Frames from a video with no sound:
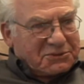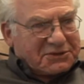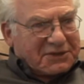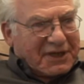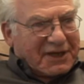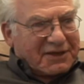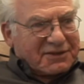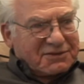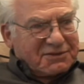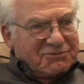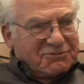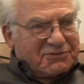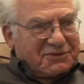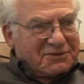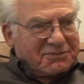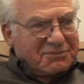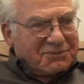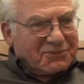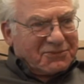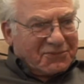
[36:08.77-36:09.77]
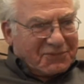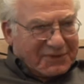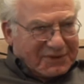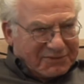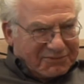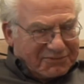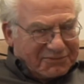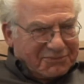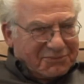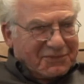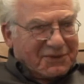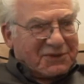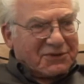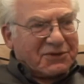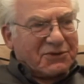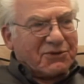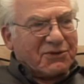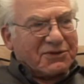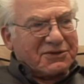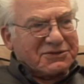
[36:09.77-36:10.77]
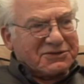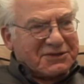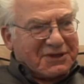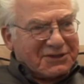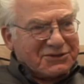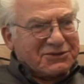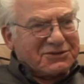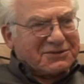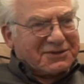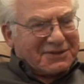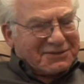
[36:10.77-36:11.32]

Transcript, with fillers: was active in one of, one well, of the so organizations.